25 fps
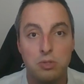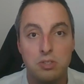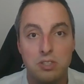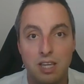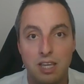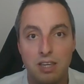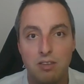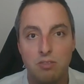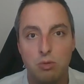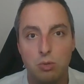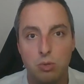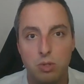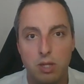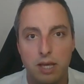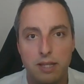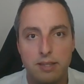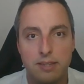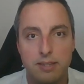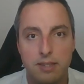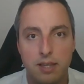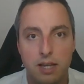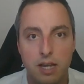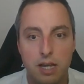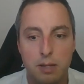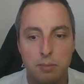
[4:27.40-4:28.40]
save you
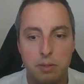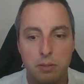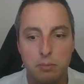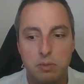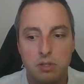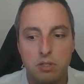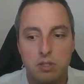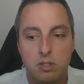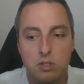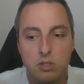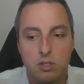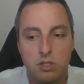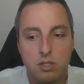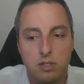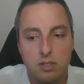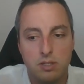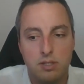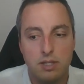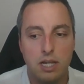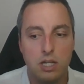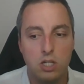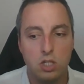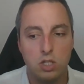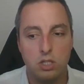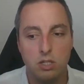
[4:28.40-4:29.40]
that time. And this
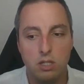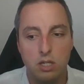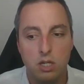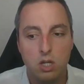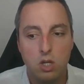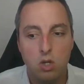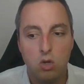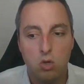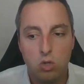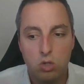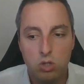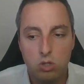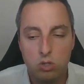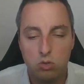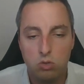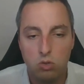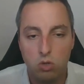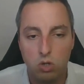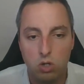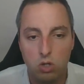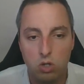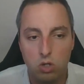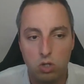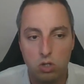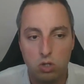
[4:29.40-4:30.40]
is actually
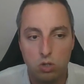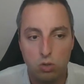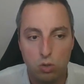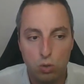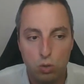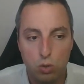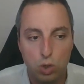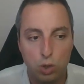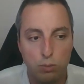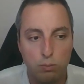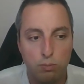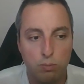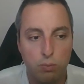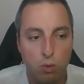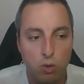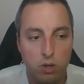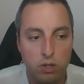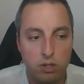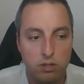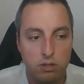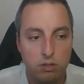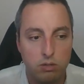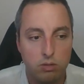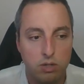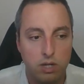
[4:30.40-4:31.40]
a crucial
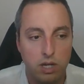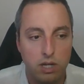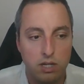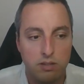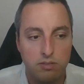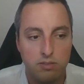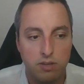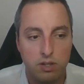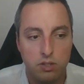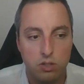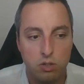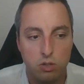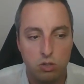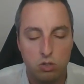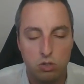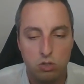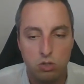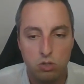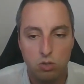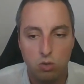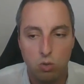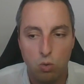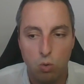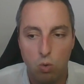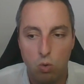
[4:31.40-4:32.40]
point to kind of
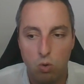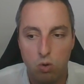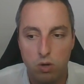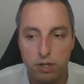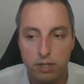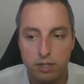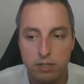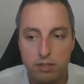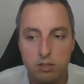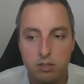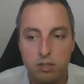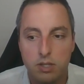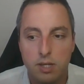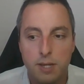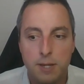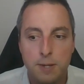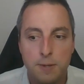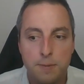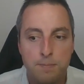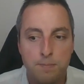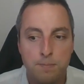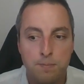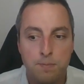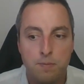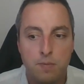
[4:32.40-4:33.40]
underscore is
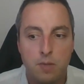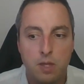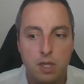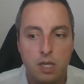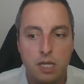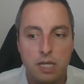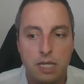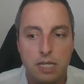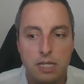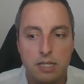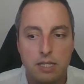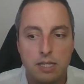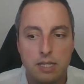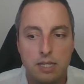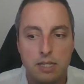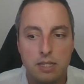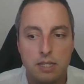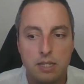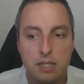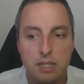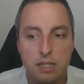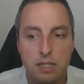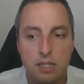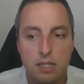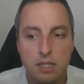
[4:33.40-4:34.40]
it
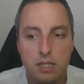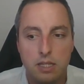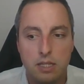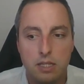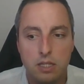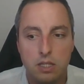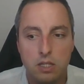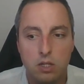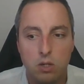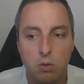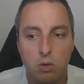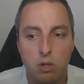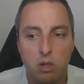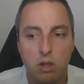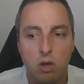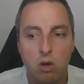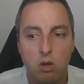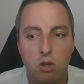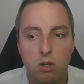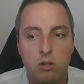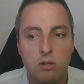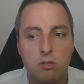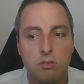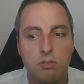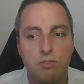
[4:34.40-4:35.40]
can, a
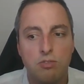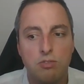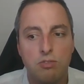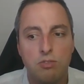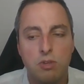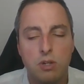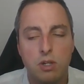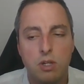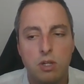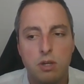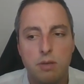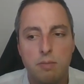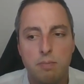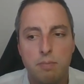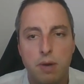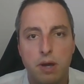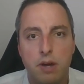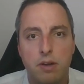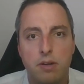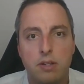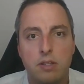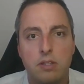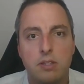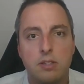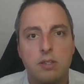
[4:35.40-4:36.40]
lot of
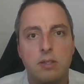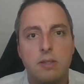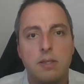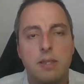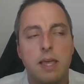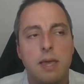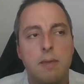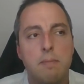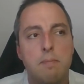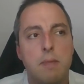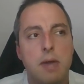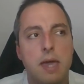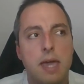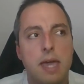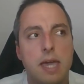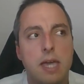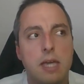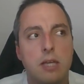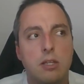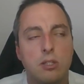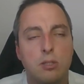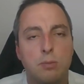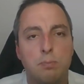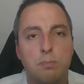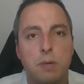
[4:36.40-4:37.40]
parents, they
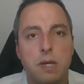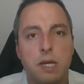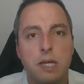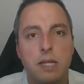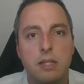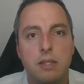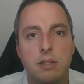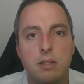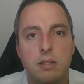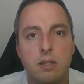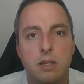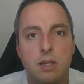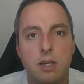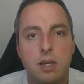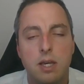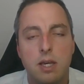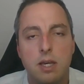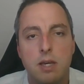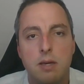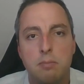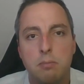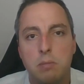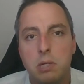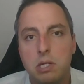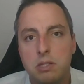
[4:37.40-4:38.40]
may spend
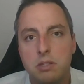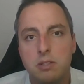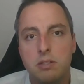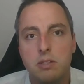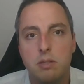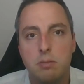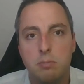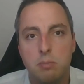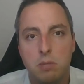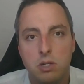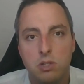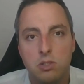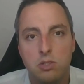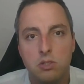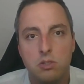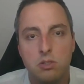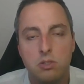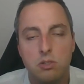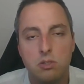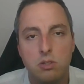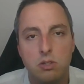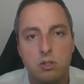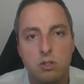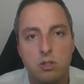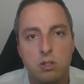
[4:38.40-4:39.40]
months and
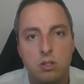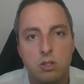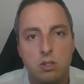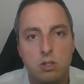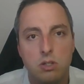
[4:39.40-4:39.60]
months